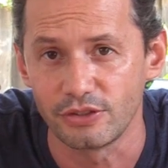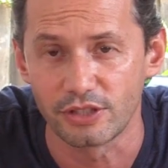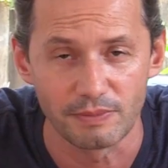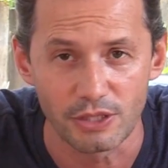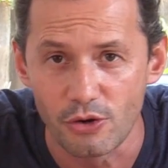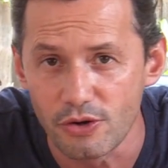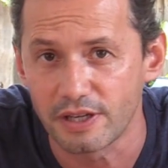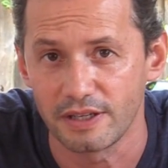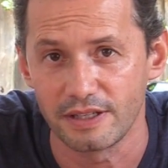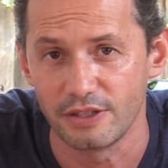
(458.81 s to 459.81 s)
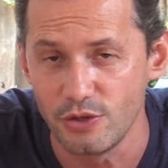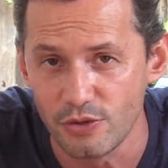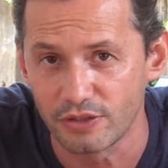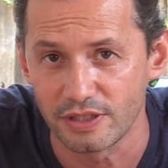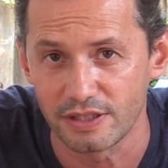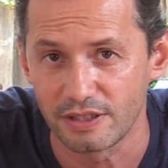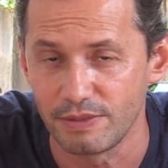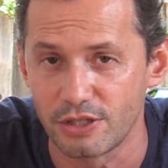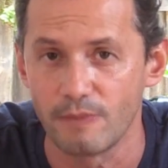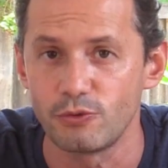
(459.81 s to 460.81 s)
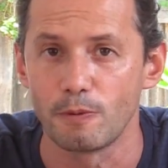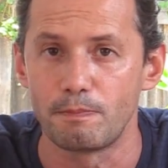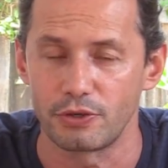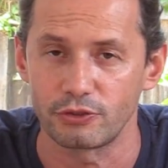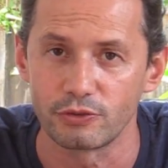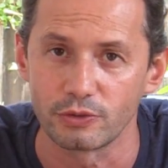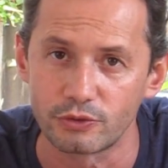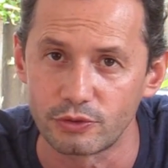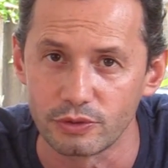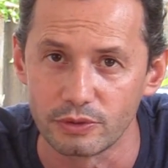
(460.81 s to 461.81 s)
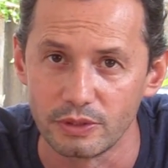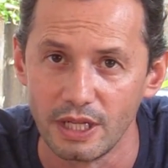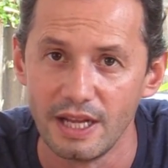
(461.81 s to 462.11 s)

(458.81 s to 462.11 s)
and you're going to be cooking and using it, it becomes your personal tool,